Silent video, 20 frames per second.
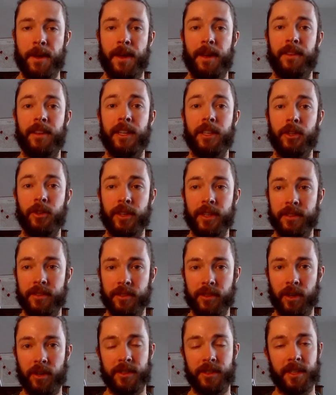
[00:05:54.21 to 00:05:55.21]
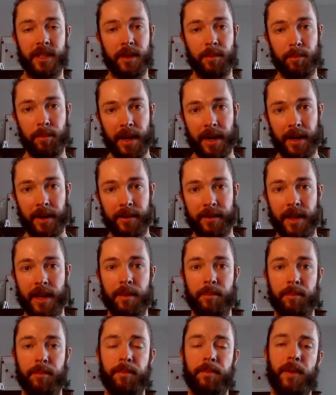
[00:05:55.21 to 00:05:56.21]
And then you can start to compare
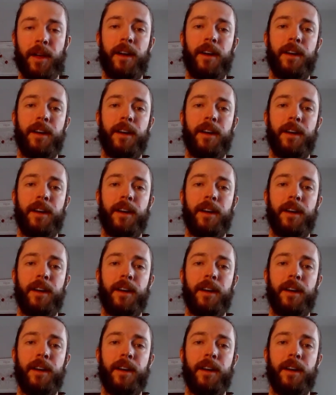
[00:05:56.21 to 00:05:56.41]
them,